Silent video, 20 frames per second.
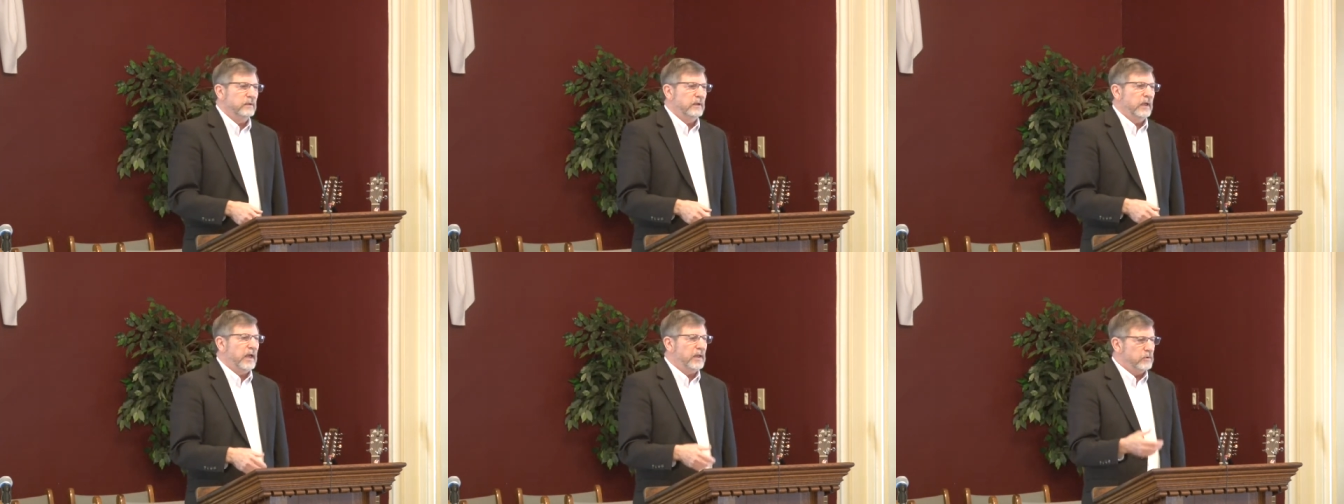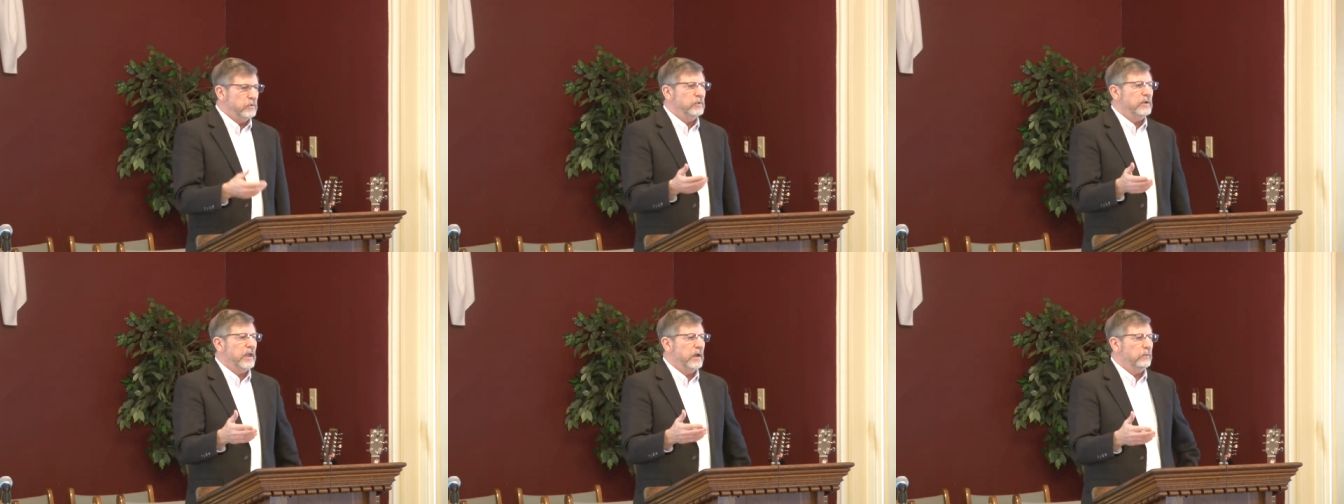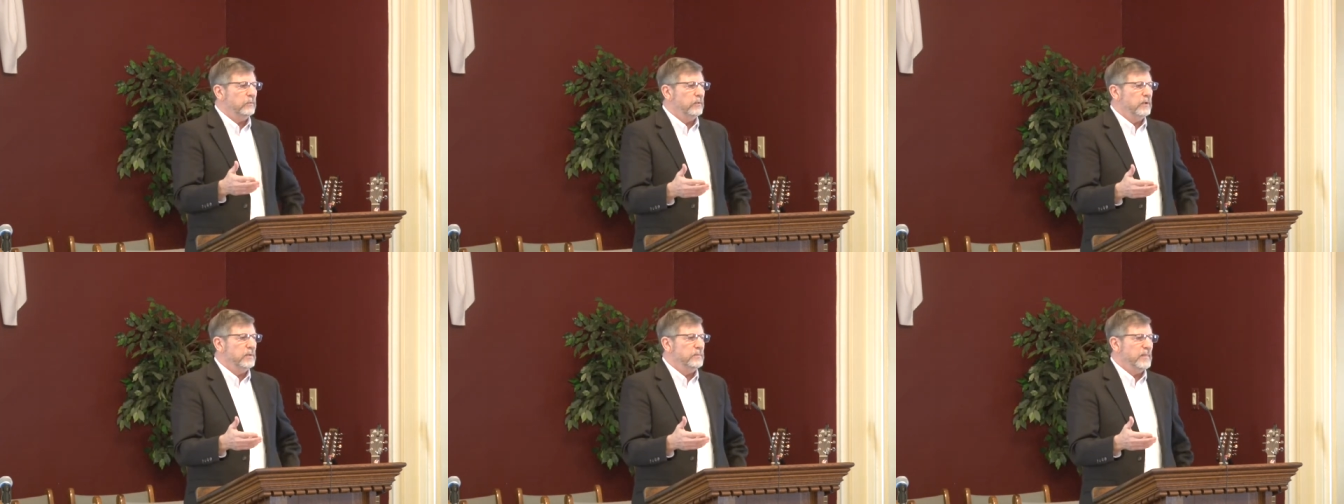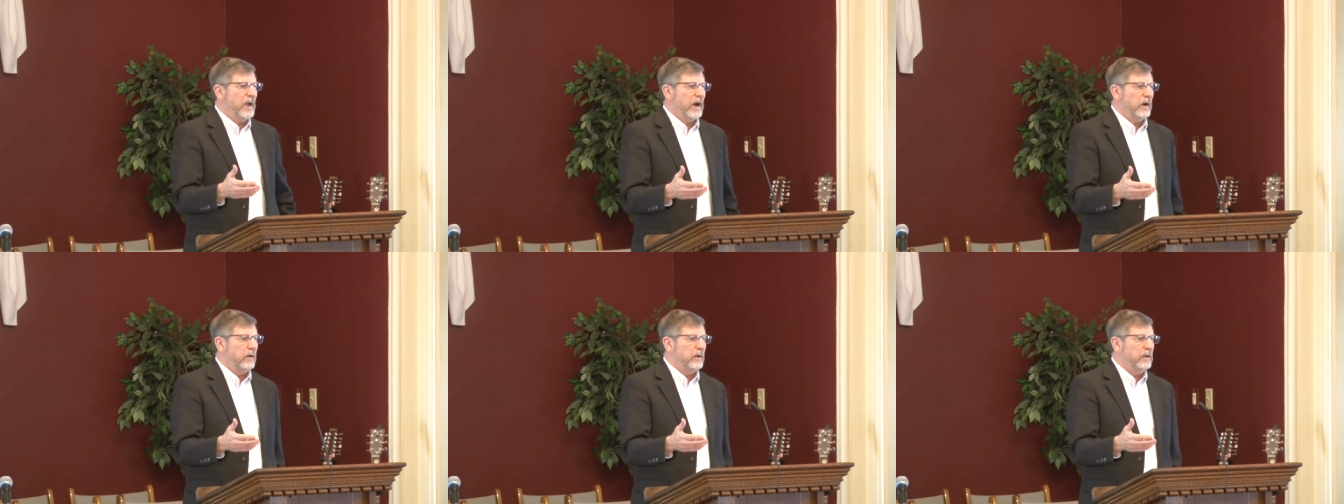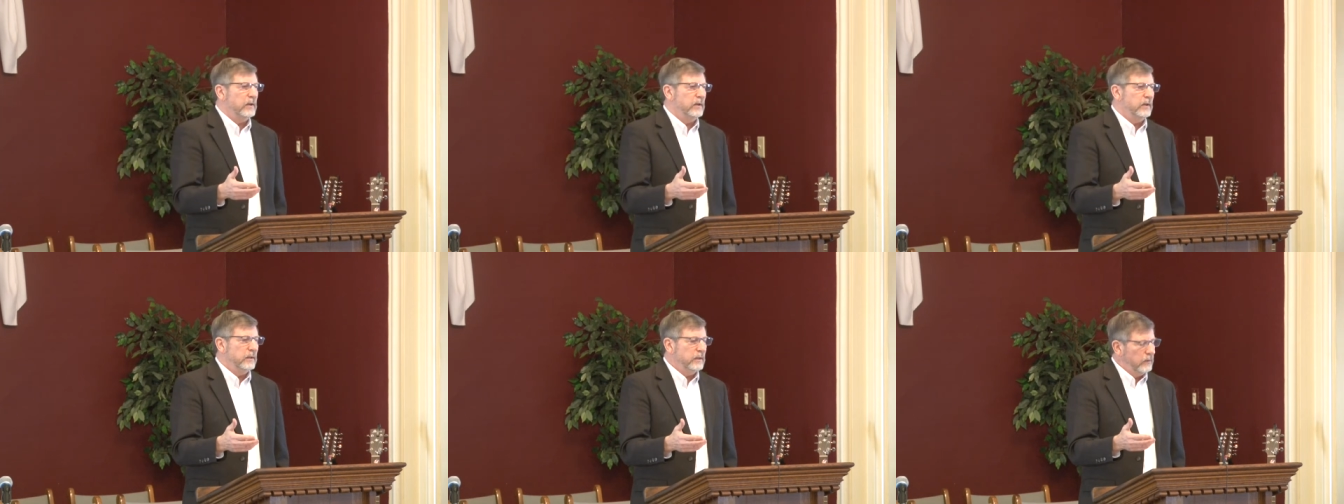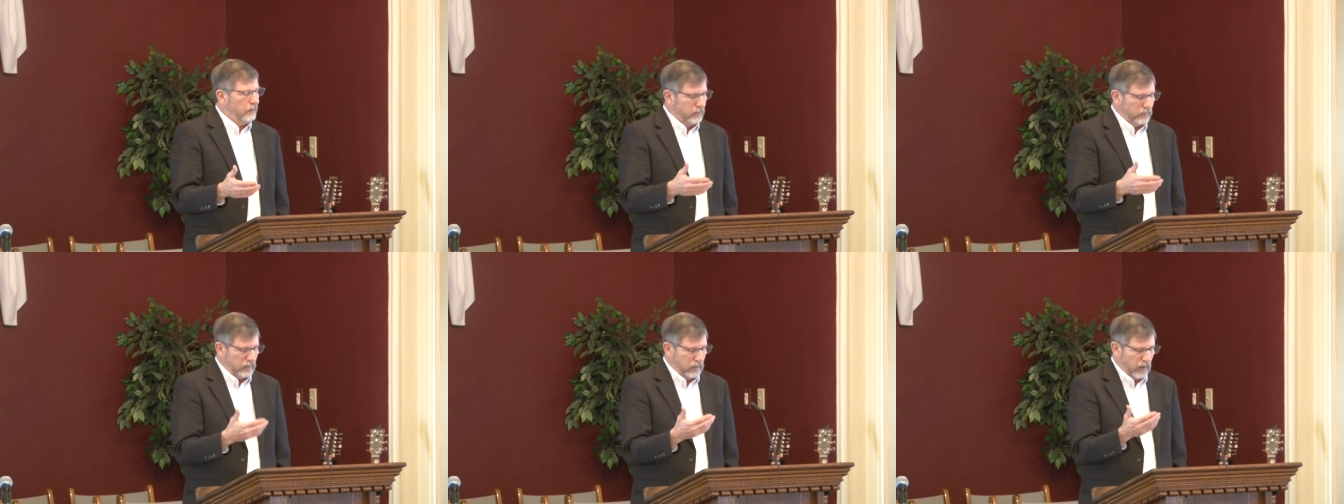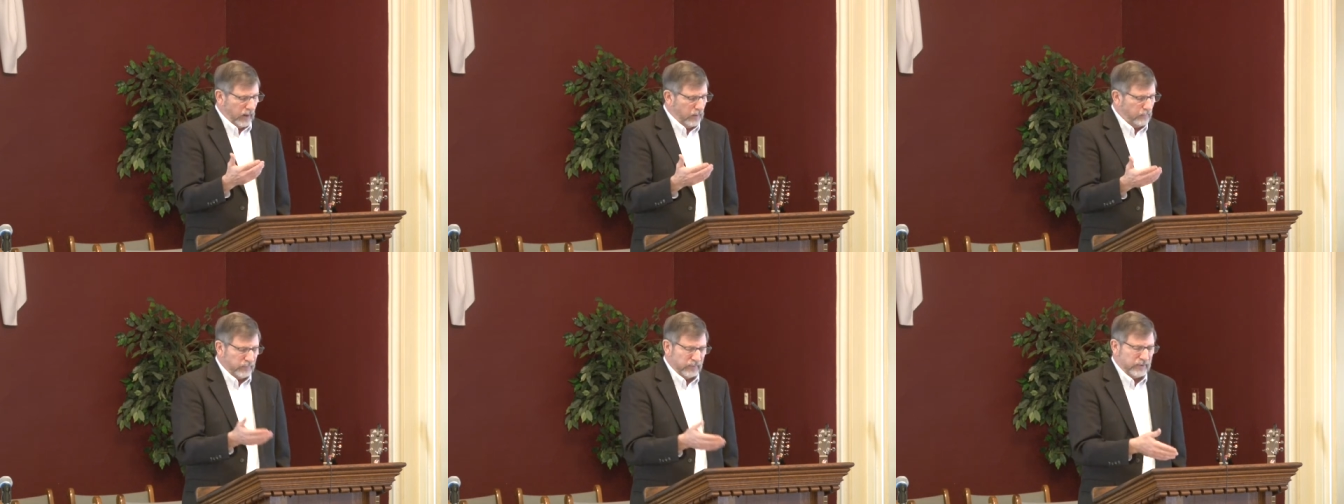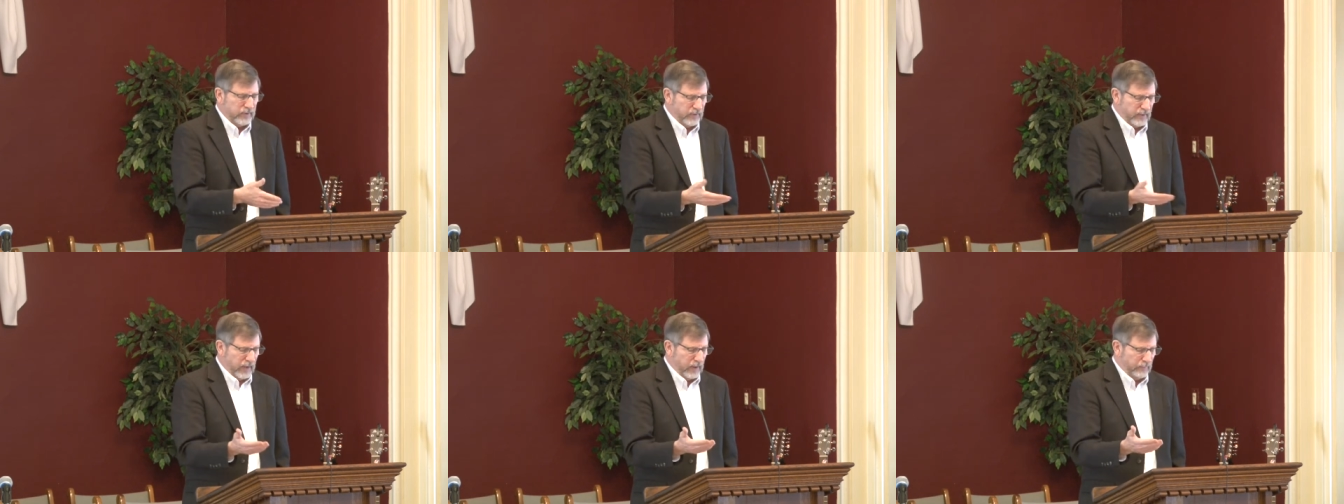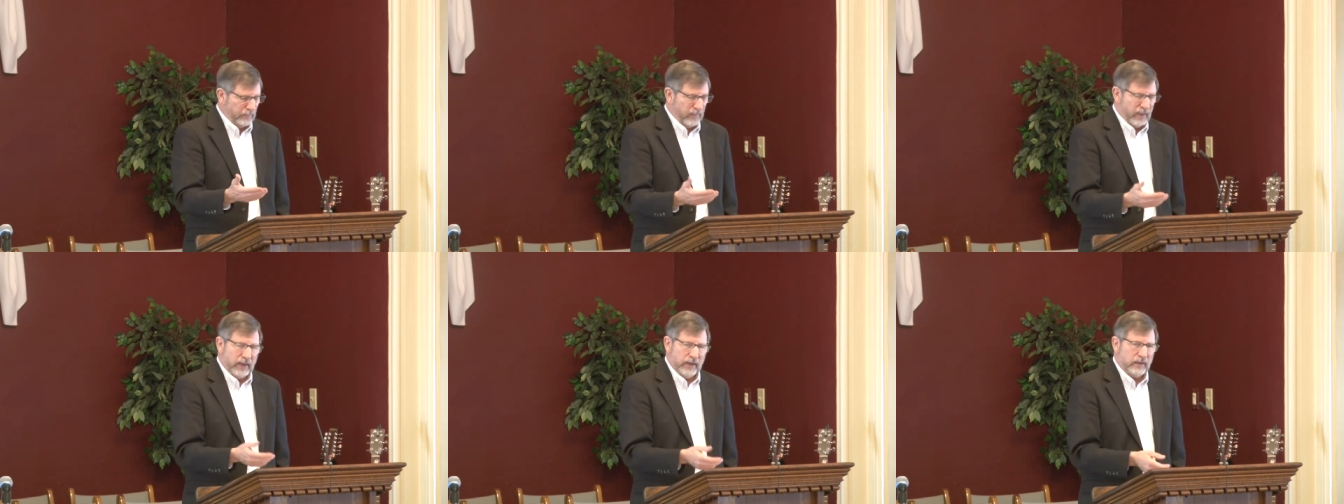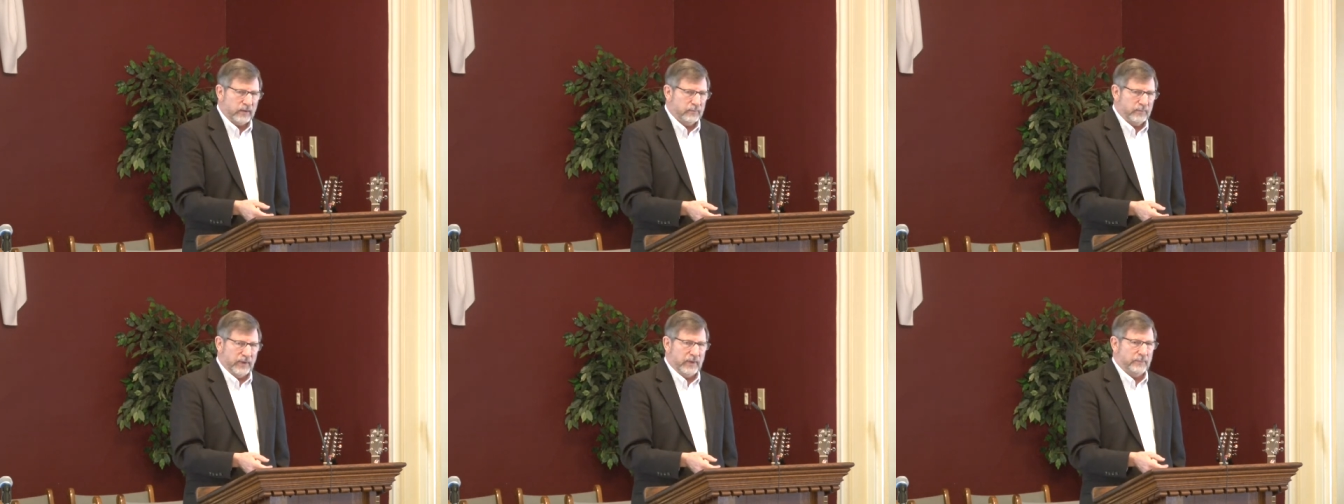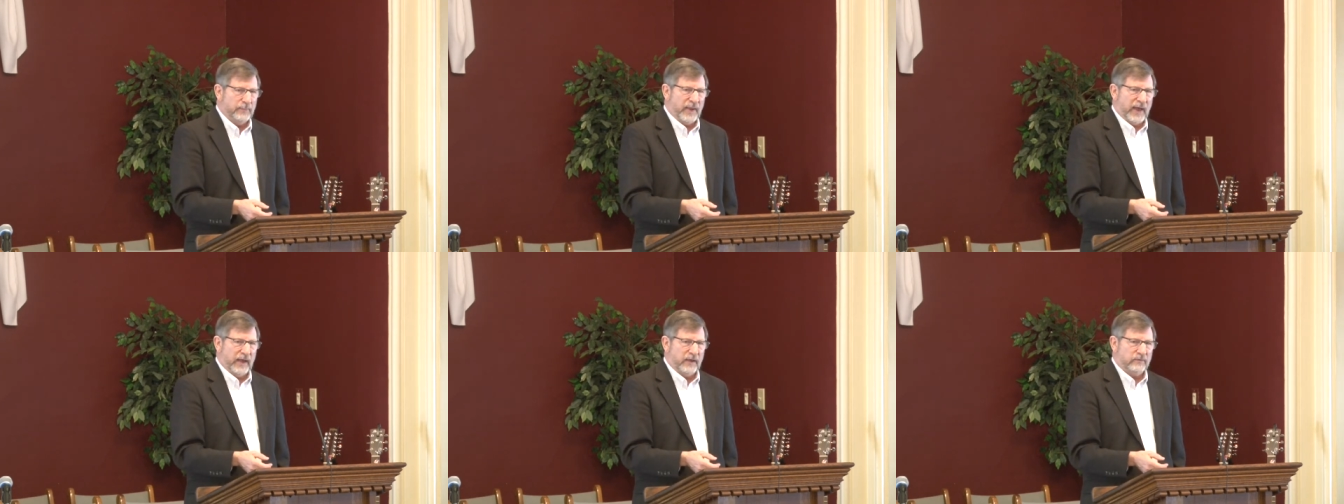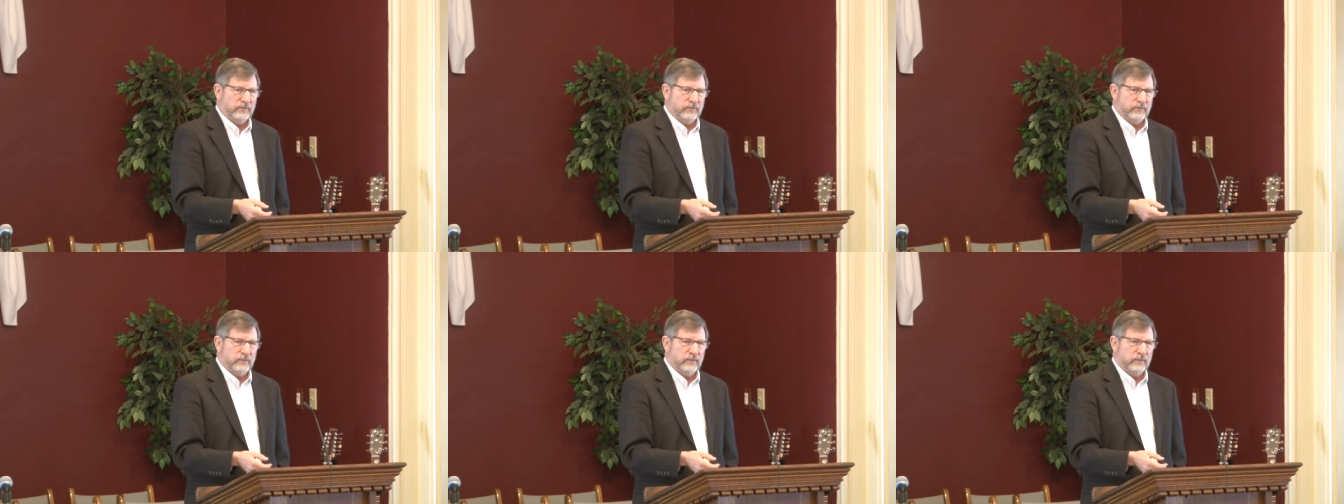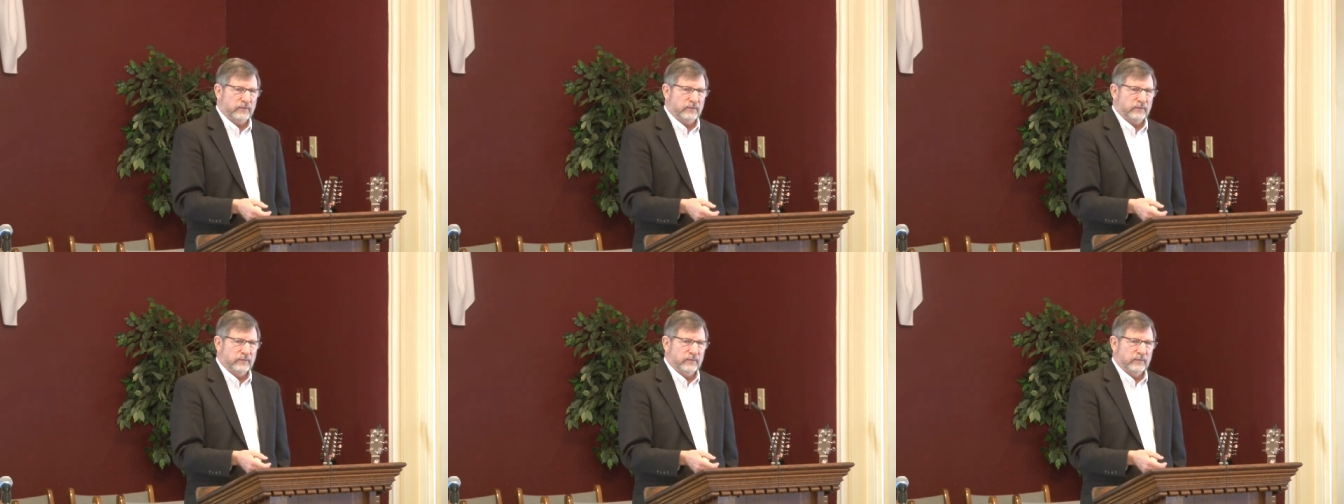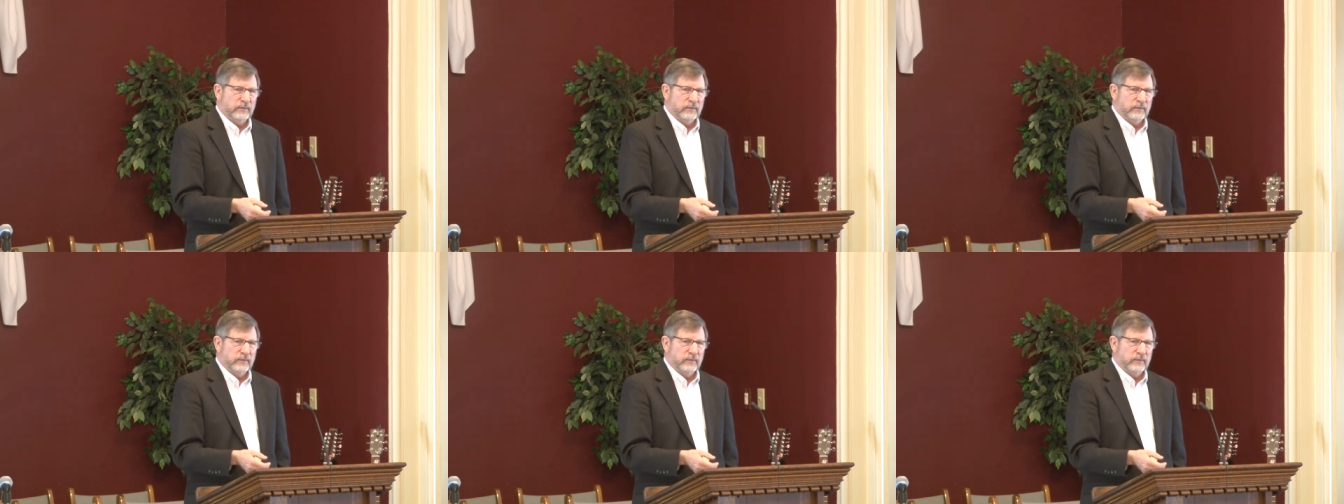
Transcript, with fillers: and you get remarried, then I believe that man can be a pastor.